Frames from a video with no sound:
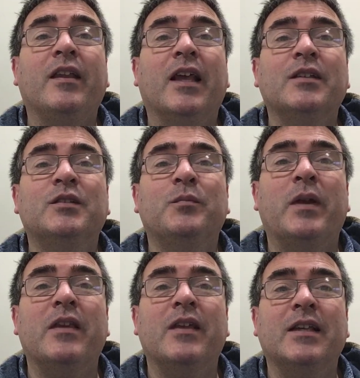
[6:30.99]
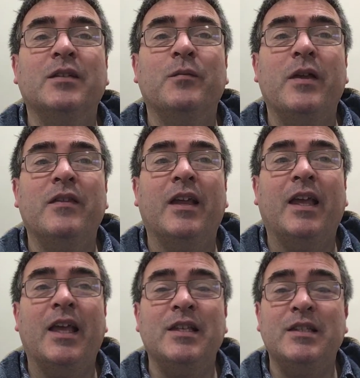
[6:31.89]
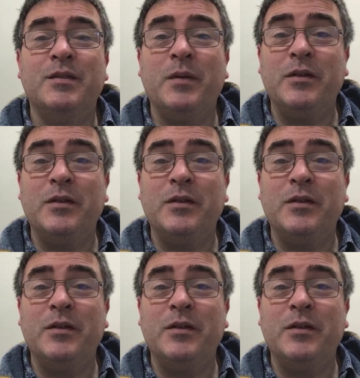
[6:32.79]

and yet so many things that we think is